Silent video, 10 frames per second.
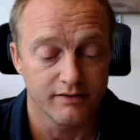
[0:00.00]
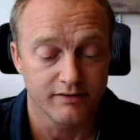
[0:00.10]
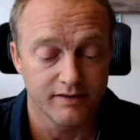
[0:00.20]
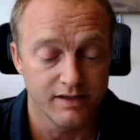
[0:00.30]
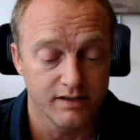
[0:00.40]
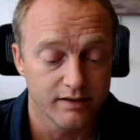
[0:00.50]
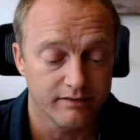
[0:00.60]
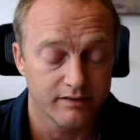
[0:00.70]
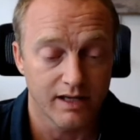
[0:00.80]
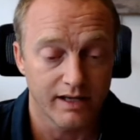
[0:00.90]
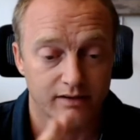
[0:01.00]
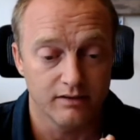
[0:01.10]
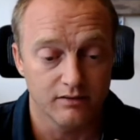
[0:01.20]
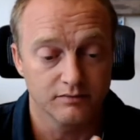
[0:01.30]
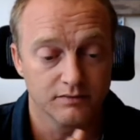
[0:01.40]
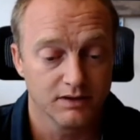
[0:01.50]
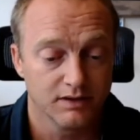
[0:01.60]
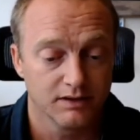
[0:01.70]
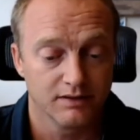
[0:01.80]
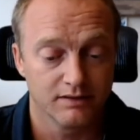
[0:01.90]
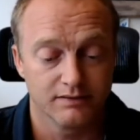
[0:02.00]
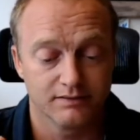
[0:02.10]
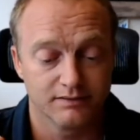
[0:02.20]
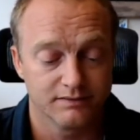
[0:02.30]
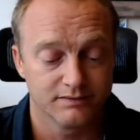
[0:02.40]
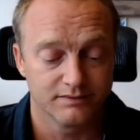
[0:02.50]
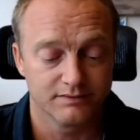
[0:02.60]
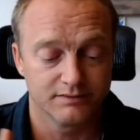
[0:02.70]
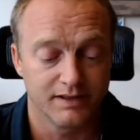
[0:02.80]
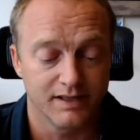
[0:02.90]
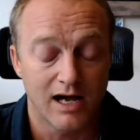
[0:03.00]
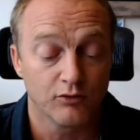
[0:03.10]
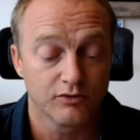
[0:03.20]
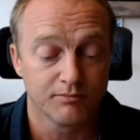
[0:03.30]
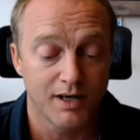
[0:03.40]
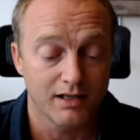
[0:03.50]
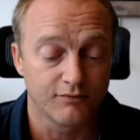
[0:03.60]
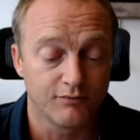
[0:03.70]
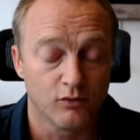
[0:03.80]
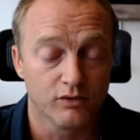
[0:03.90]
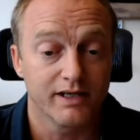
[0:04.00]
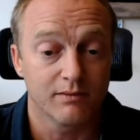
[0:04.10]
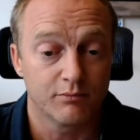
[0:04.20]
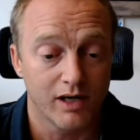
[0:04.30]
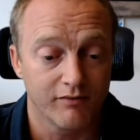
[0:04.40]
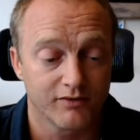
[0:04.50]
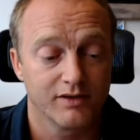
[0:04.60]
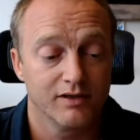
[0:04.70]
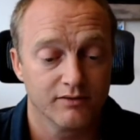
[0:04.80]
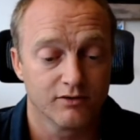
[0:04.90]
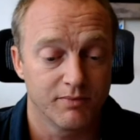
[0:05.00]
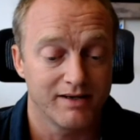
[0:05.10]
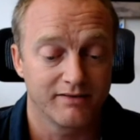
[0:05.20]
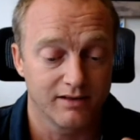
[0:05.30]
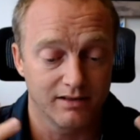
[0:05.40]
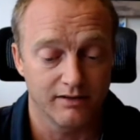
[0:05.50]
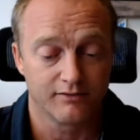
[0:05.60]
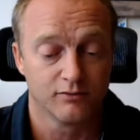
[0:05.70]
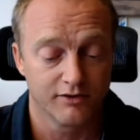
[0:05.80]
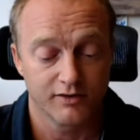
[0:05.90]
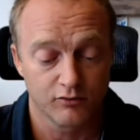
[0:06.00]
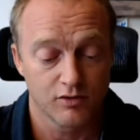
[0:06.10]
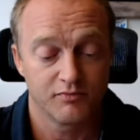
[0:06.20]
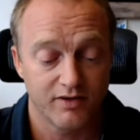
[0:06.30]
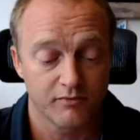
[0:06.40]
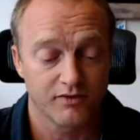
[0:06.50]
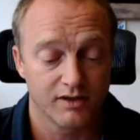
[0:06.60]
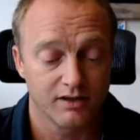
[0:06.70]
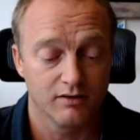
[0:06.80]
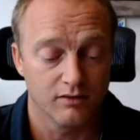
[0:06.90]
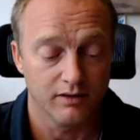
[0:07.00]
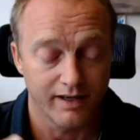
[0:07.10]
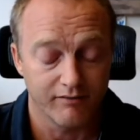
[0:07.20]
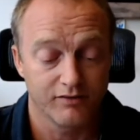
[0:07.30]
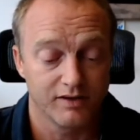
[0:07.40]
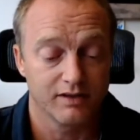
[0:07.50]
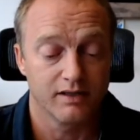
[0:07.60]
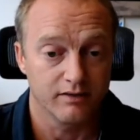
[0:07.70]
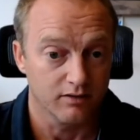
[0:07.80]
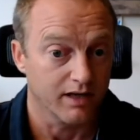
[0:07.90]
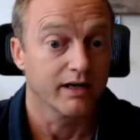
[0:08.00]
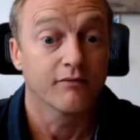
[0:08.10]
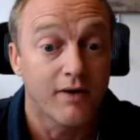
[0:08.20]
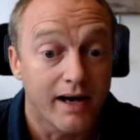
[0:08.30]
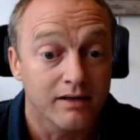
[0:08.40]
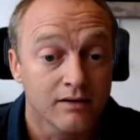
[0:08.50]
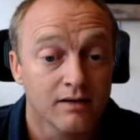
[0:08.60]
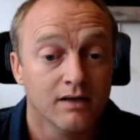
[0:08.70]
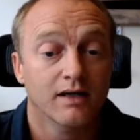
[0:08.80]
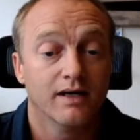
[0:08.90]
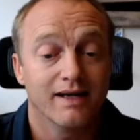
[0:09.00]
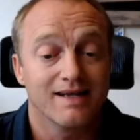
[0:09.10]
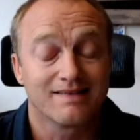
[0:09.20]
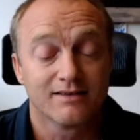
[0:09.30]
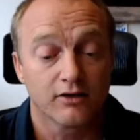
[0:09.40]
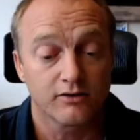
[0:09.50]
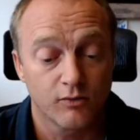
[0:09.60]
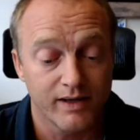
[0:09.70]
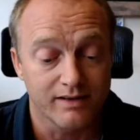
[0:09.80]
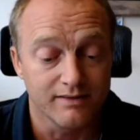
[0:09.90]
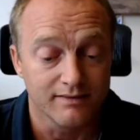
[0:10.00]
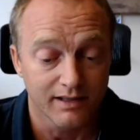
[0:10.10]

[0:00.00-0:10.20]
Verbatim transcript: is seen as you like, you know, the counterpart for data privacy. So basically, as soon as you encrypt something or everything, then you're kind of fine. It's not quite easy